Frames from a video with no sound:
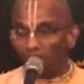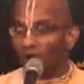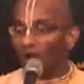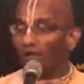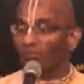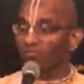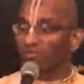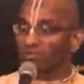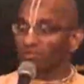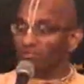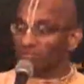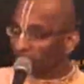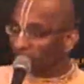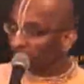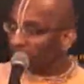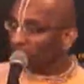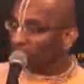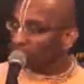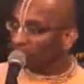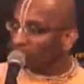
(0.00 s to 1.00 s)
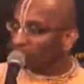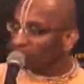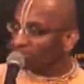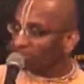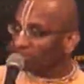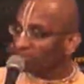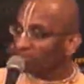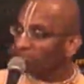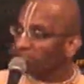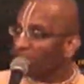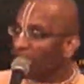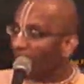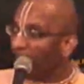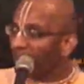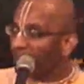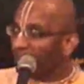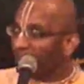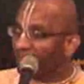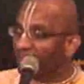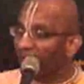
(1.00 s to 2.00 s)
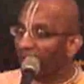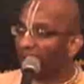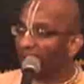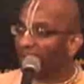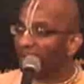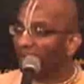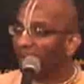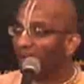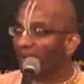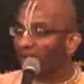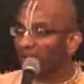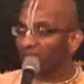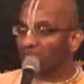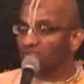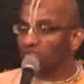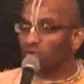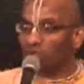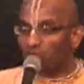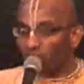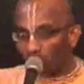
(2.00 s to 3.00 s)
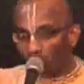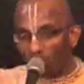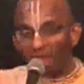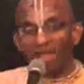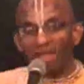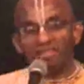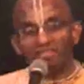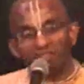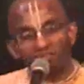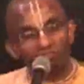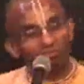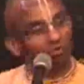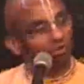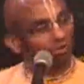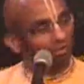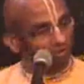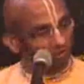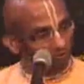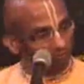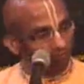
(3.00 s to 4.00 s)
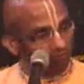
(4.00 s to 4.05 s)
After seeing, there was, and he analyzed. Okay, why is it falling?